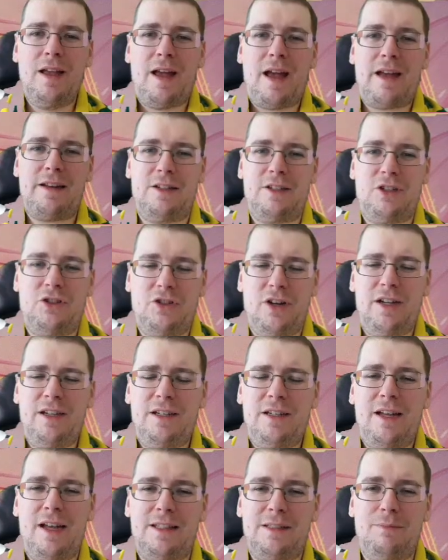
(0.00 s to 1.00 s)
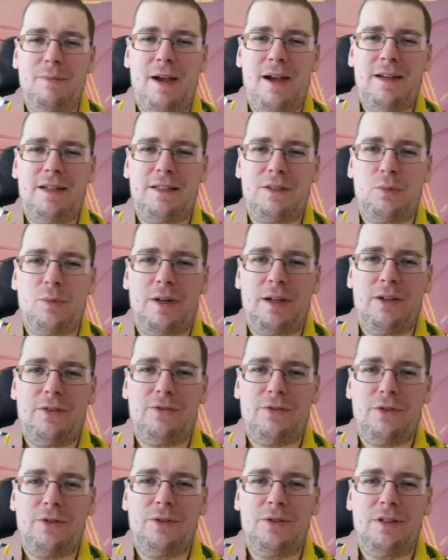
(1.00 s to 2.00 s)
and Australia has made its way
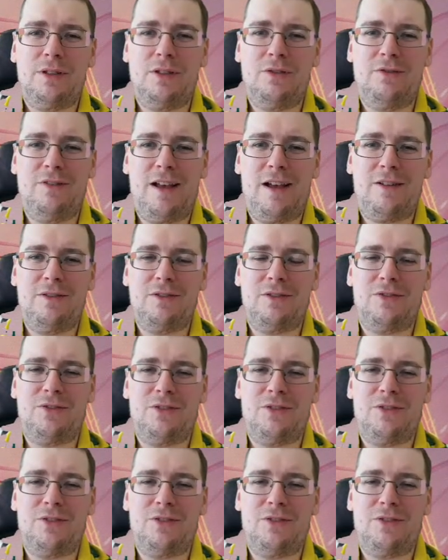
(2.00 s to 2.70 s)
through to the round of